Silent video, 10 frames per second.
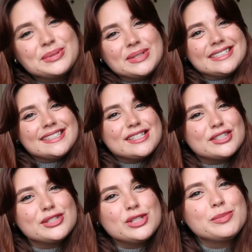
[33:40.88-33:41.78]

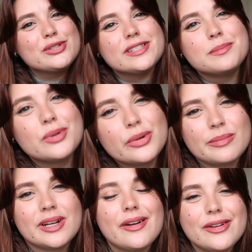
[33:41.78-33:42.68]
was super simple,
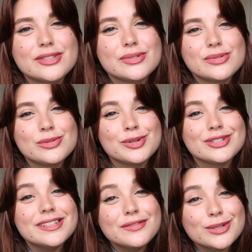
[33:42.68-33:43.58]
but also super
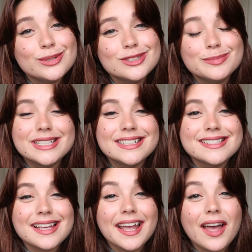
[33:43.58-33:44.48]
difficult
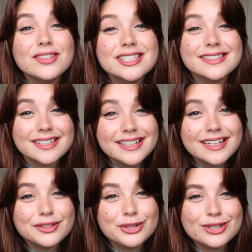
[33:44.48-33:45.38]
because I haven't done it
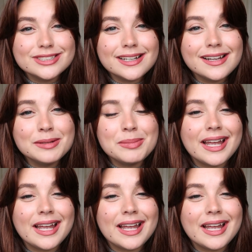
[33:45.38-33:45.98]
in a long time,